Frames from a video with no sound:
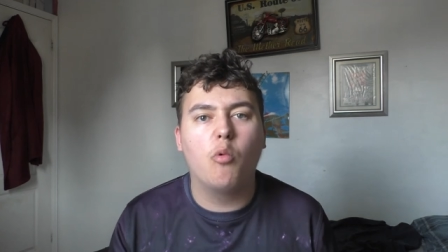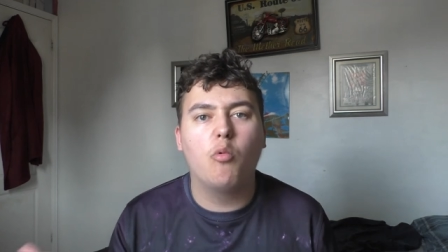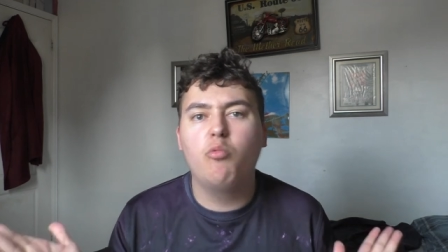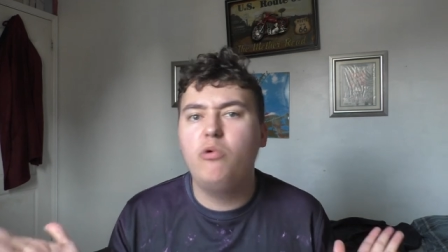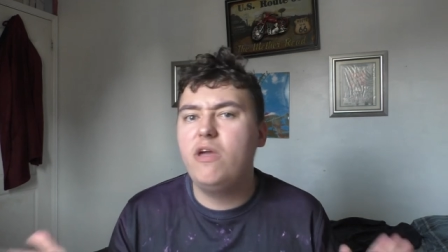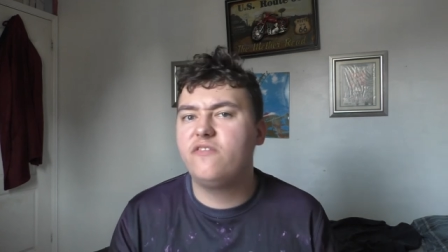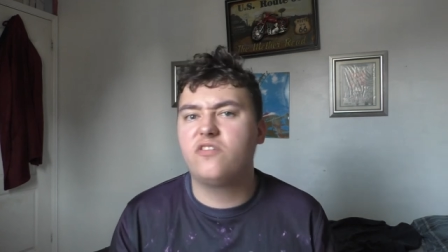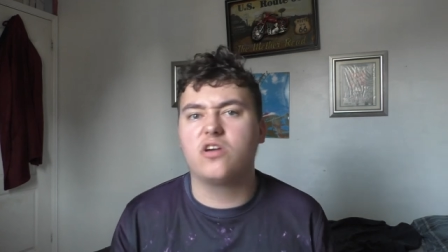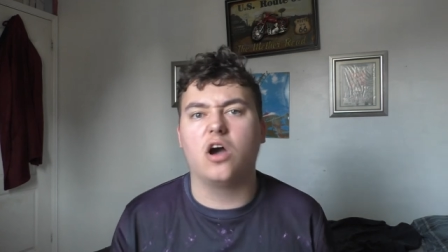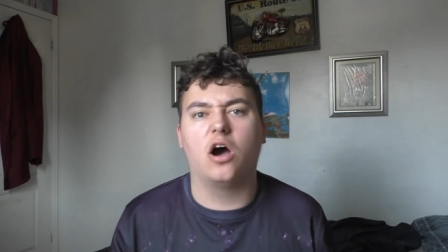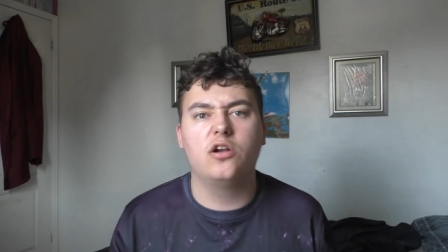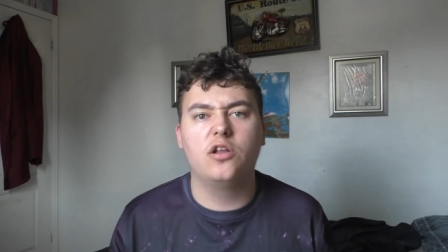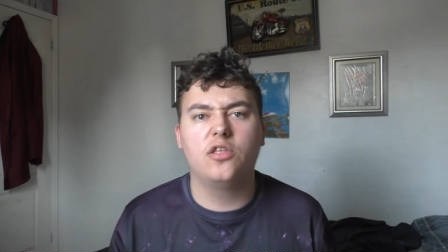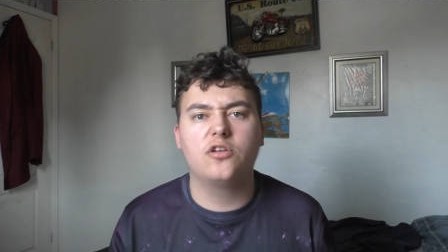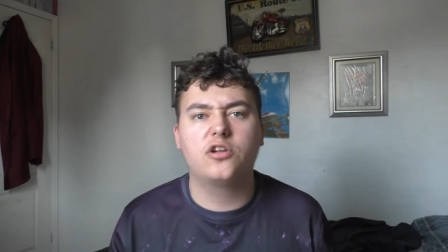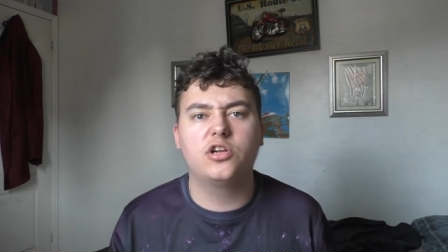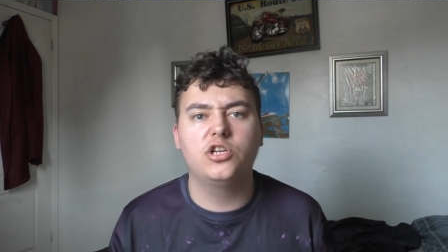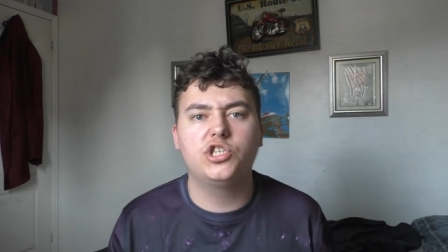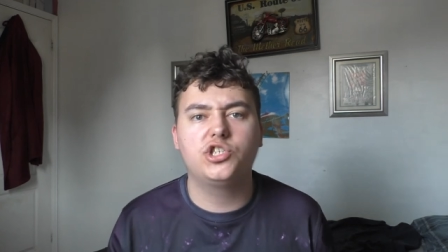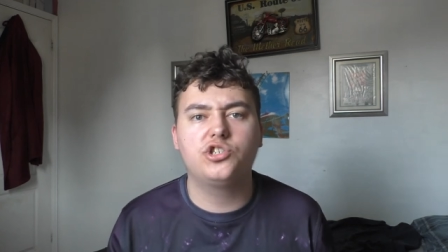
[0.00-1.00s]
we got
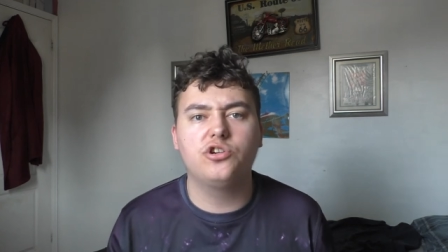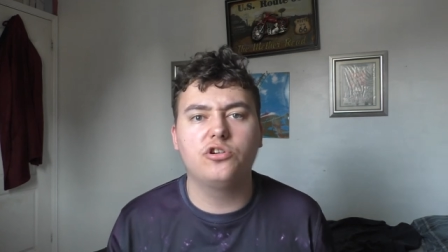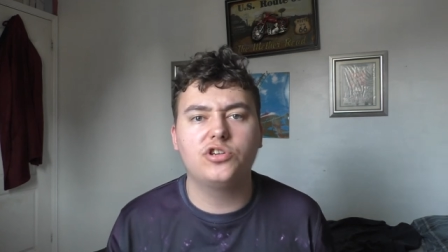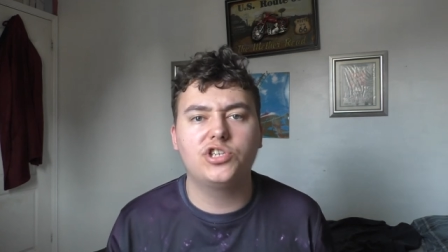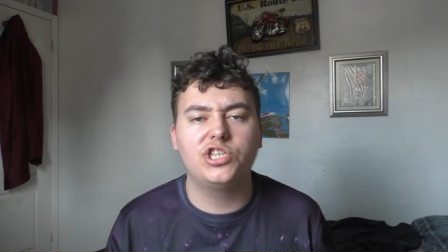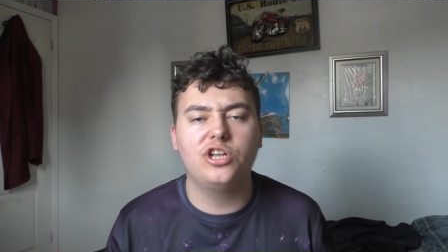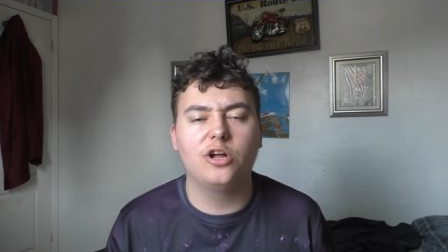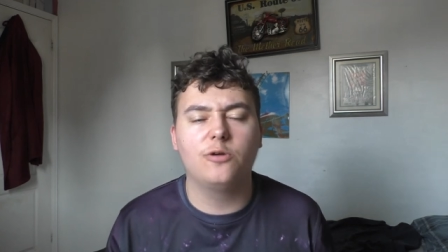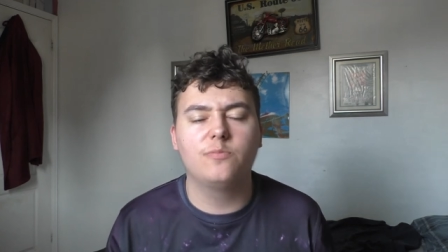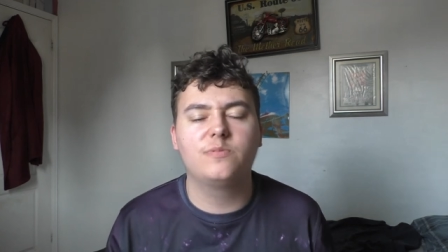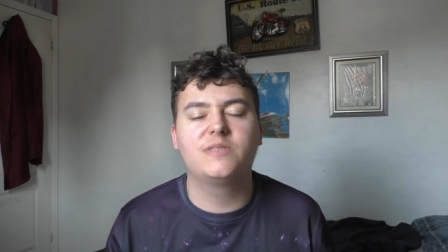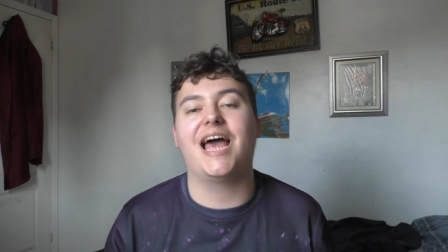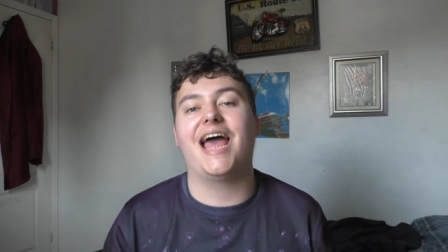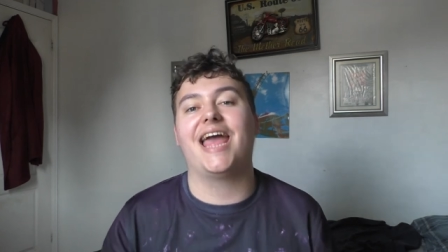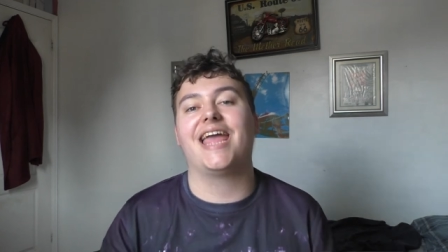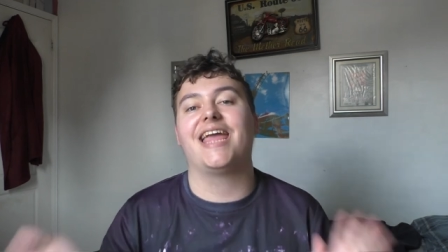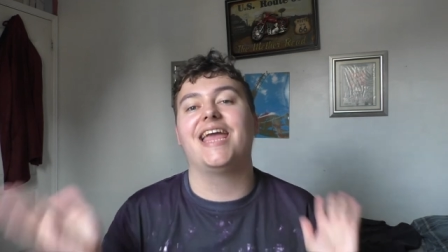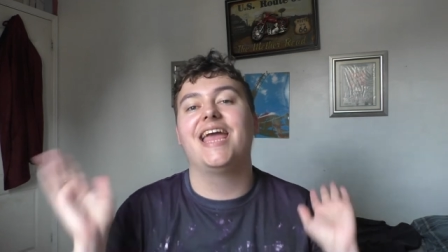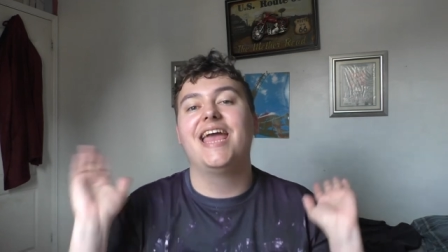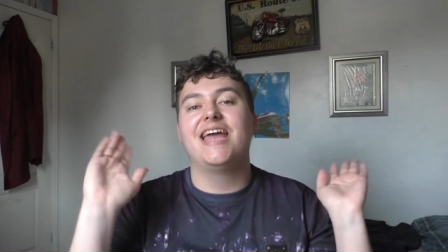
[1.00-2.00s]
another construction
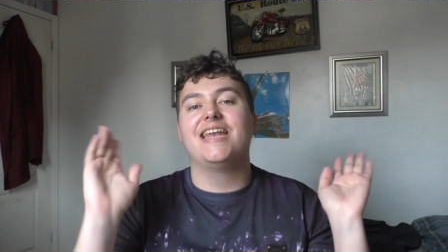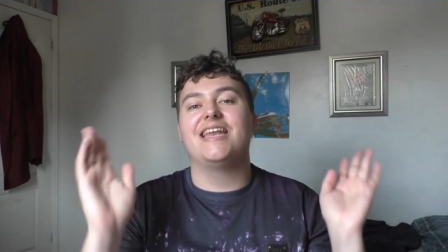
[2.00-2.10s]
update.